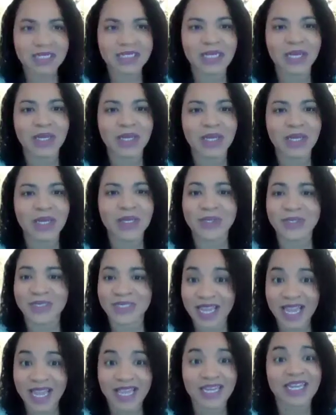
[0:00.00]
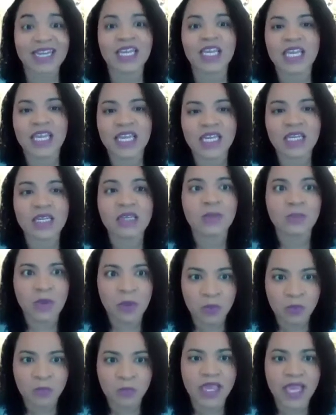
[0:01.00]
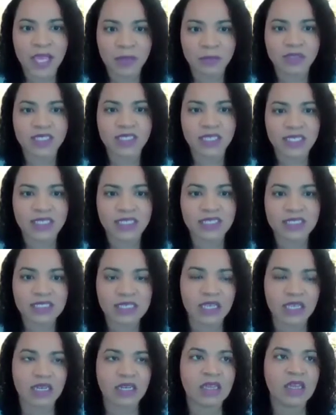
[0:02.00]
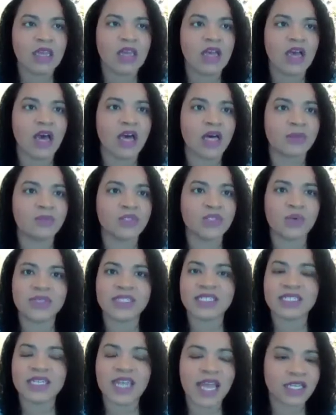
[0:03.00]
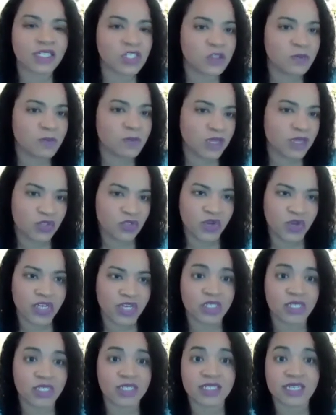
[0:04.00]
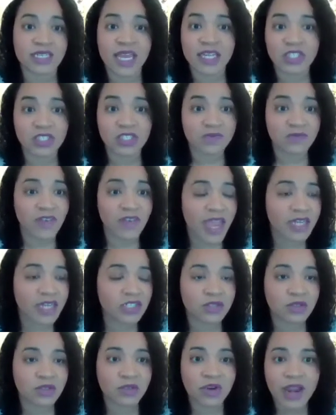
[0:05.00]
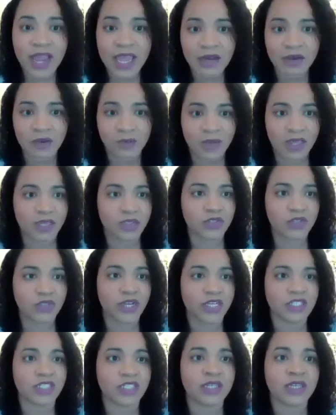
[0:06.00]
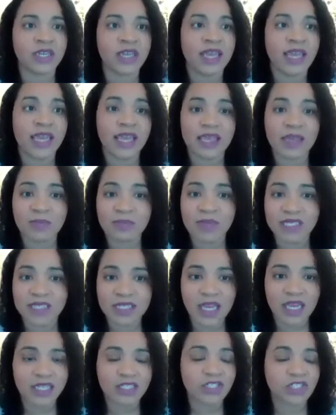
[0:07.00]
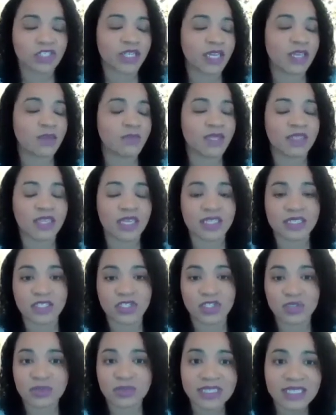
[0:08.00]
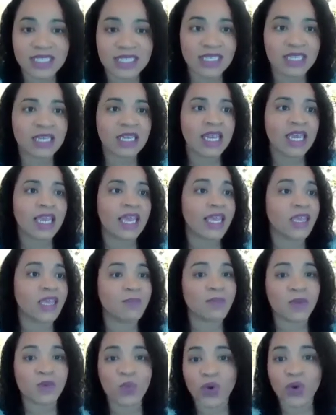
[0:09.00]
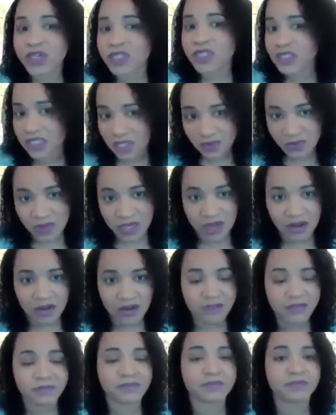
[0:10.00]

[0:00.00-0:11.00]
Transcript: to understand and, again, be able to consent. So it's not just penetration. It's not just vaginal or anal penetration. It can be touch. It can be things that you see. It can be words that you hear.